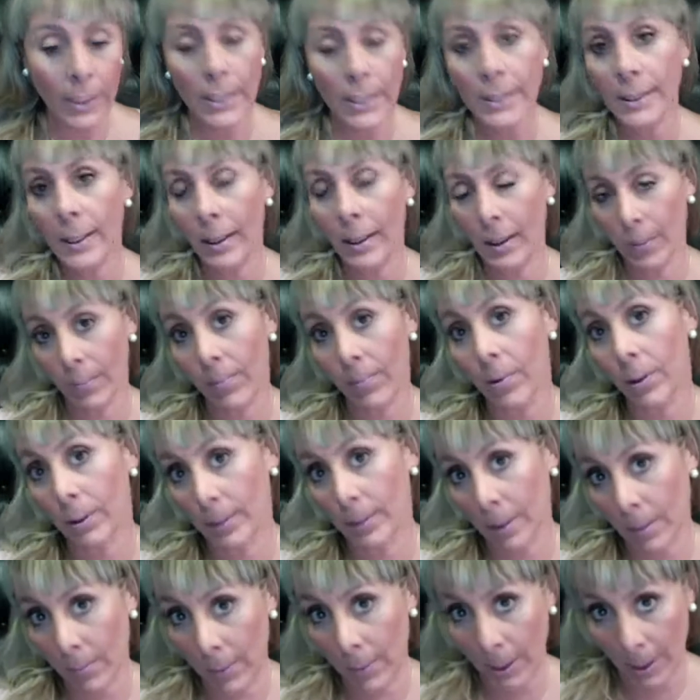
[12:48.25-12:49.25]
It's an
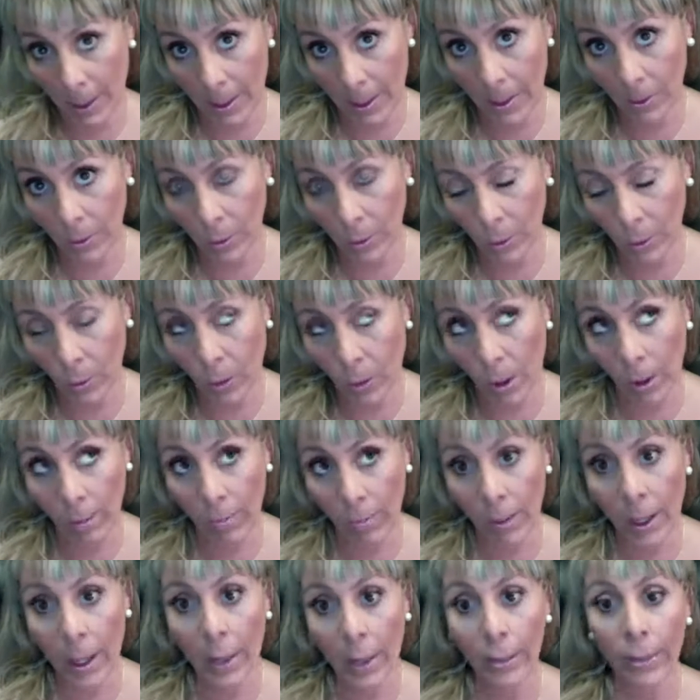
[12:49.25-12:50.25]
important meridian to
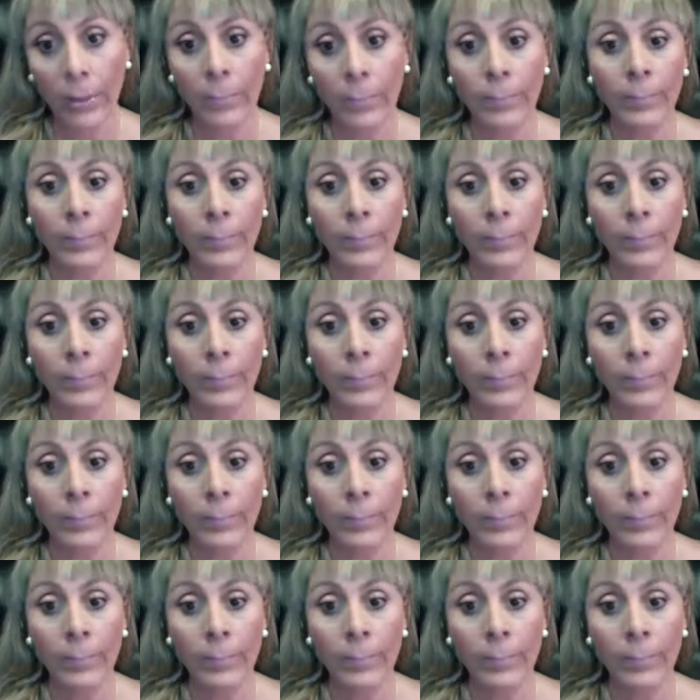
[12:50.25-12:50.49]
work with.